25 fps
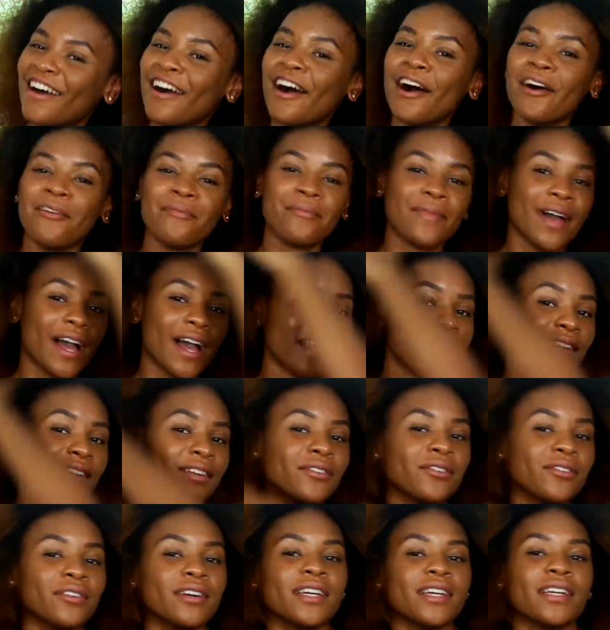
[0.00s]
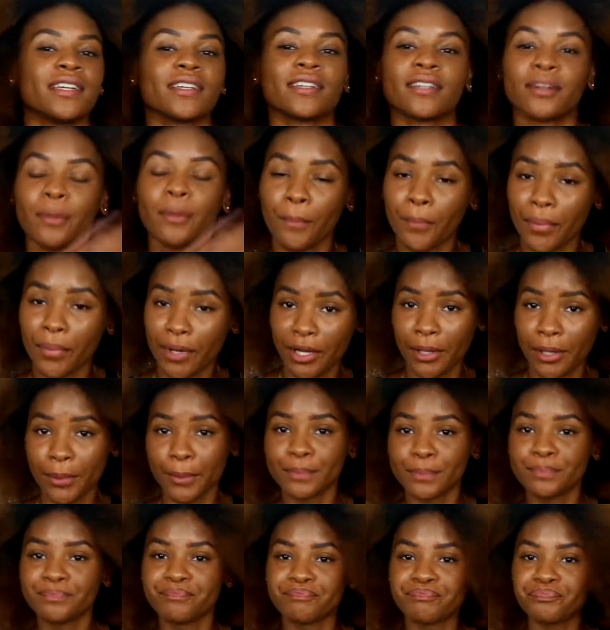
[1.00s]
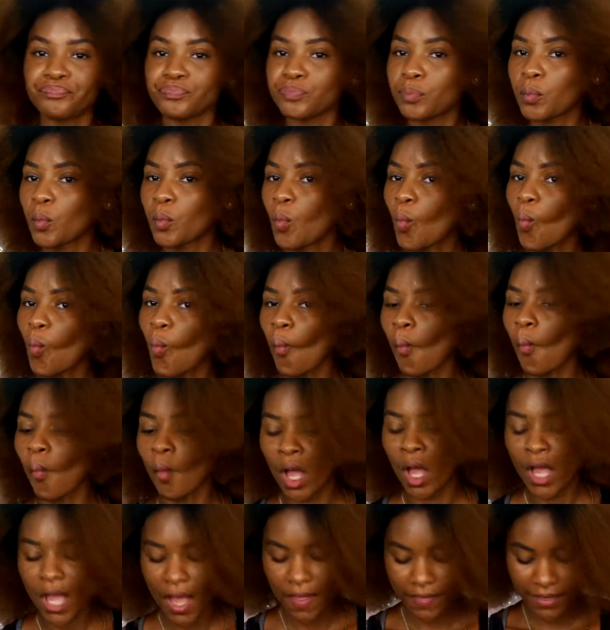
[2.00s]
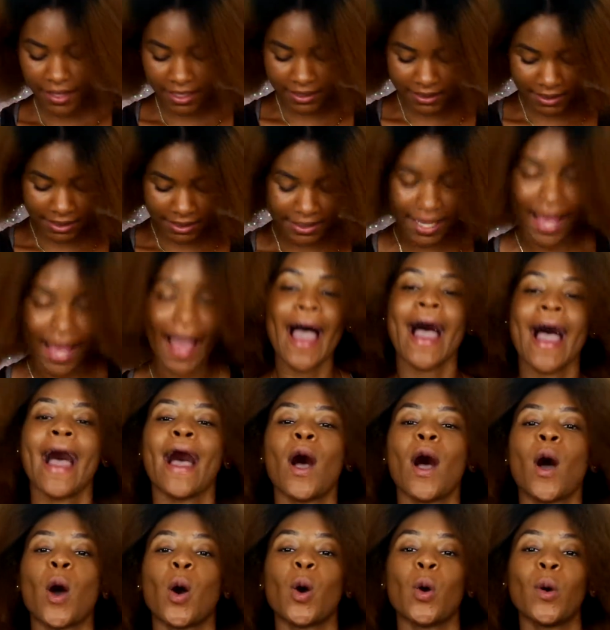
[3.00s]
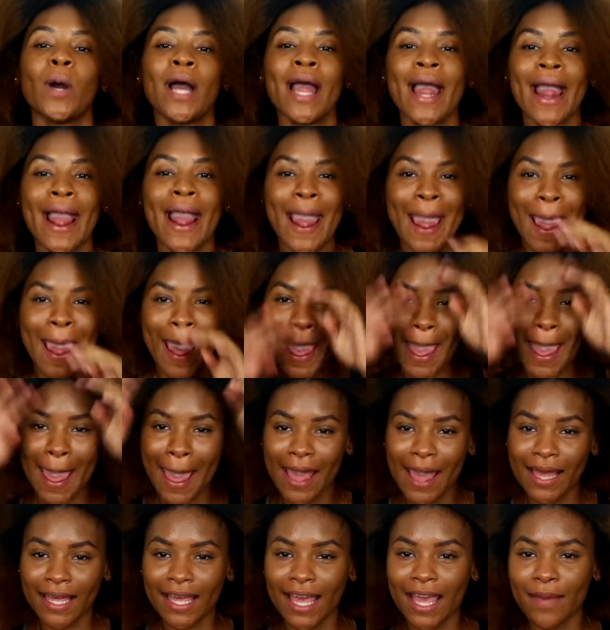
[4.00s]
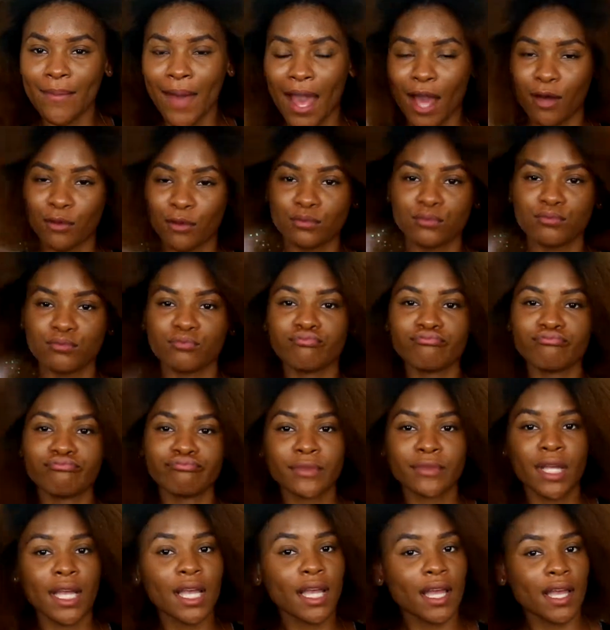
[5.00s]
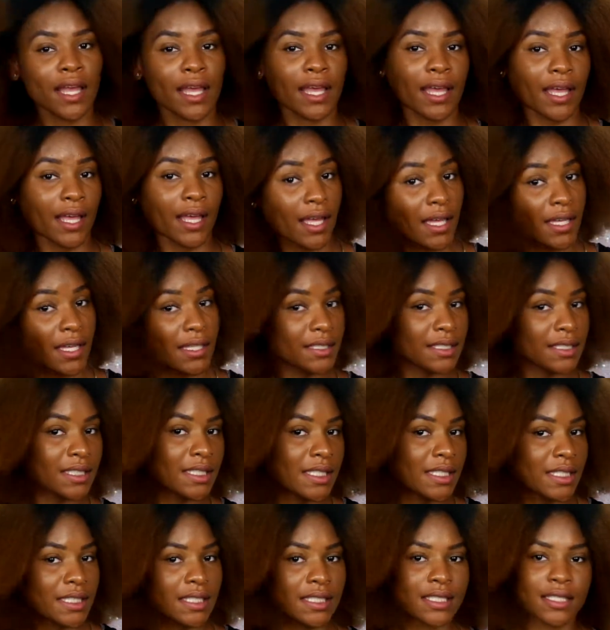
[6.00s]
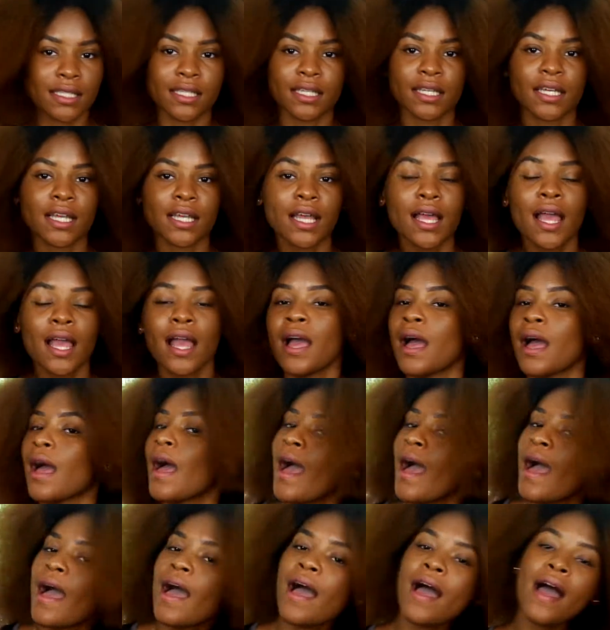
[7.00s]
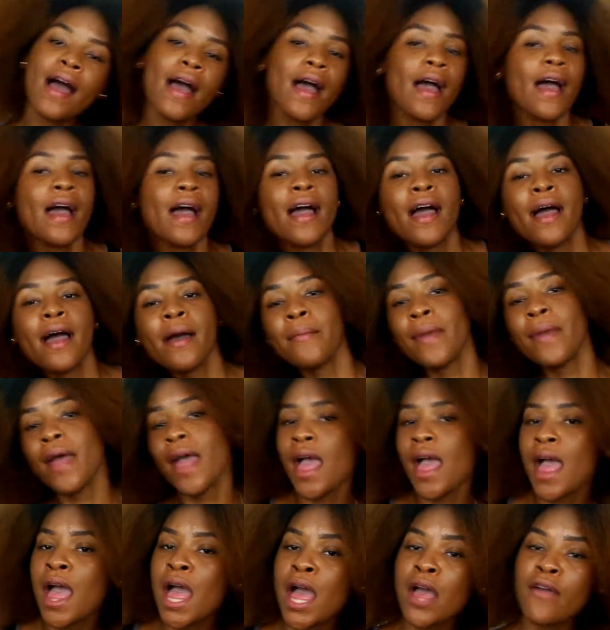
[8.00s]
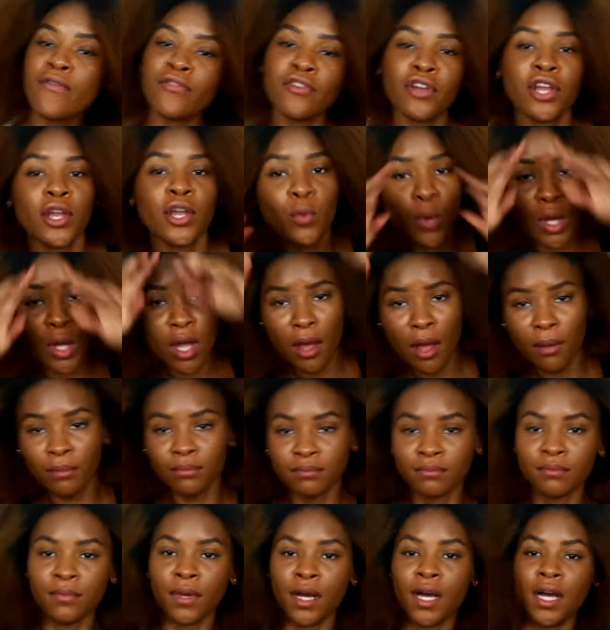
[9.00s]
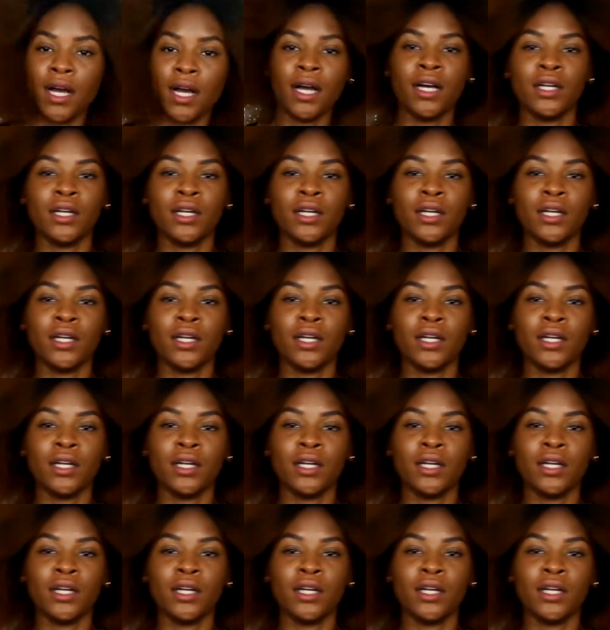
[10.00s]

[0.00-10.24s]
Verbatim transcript: I'm mad annoying, but this is how it came out. And I'm every woman,